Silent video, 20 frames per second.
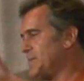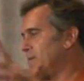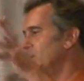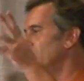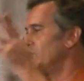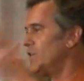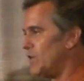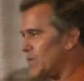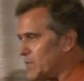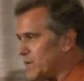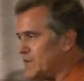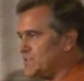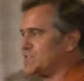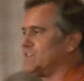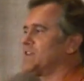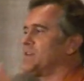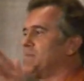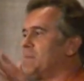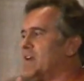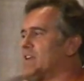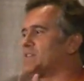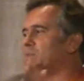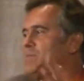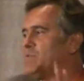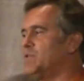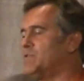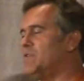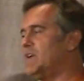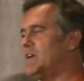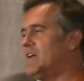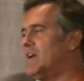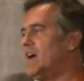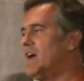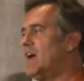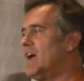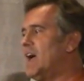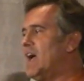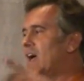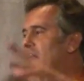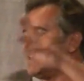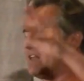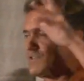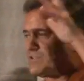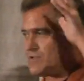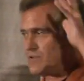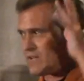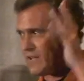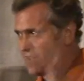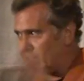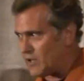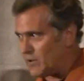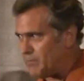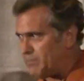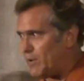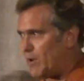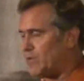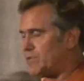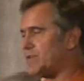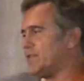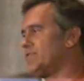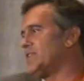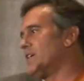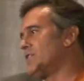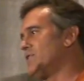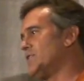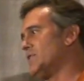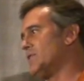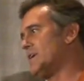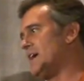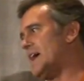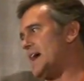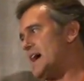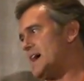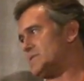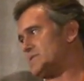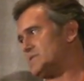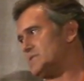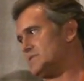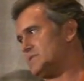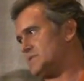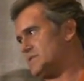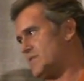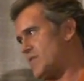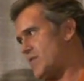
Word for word: there'd be no reason to make the movie unless you could kill both of their doughy asses.